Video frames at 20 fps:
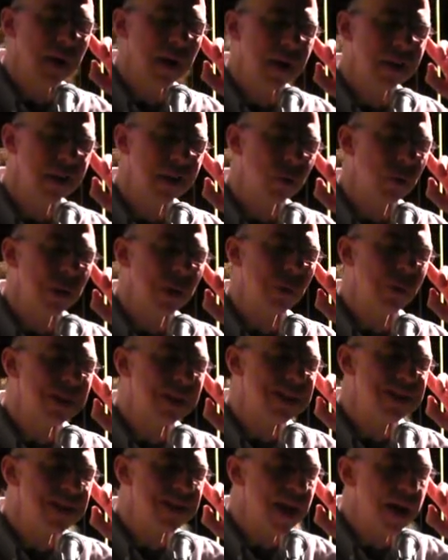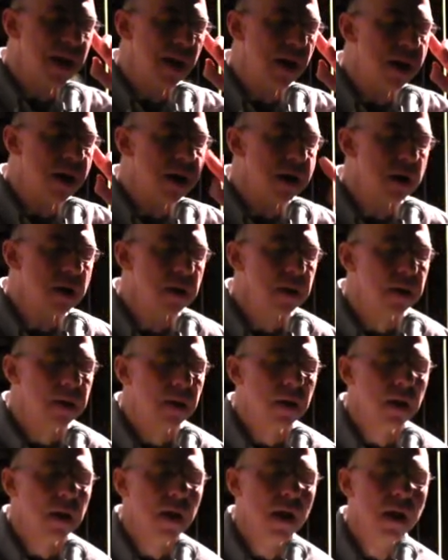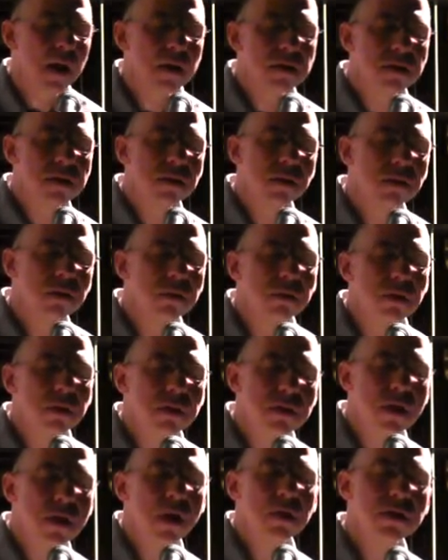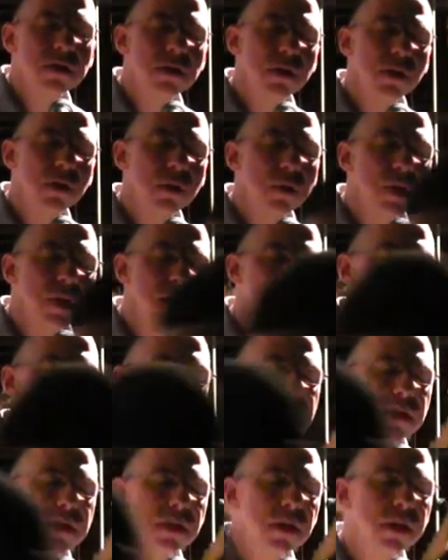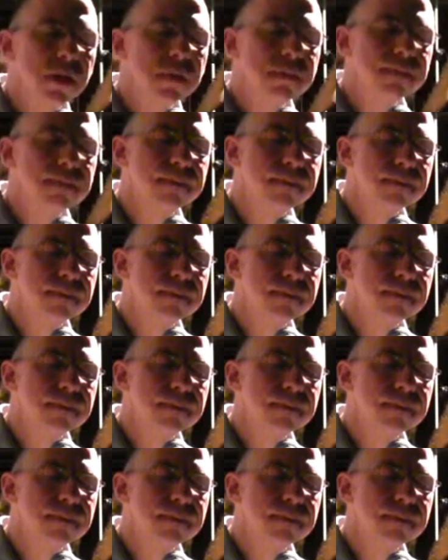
that we would dare to talk to you, to reach out to you.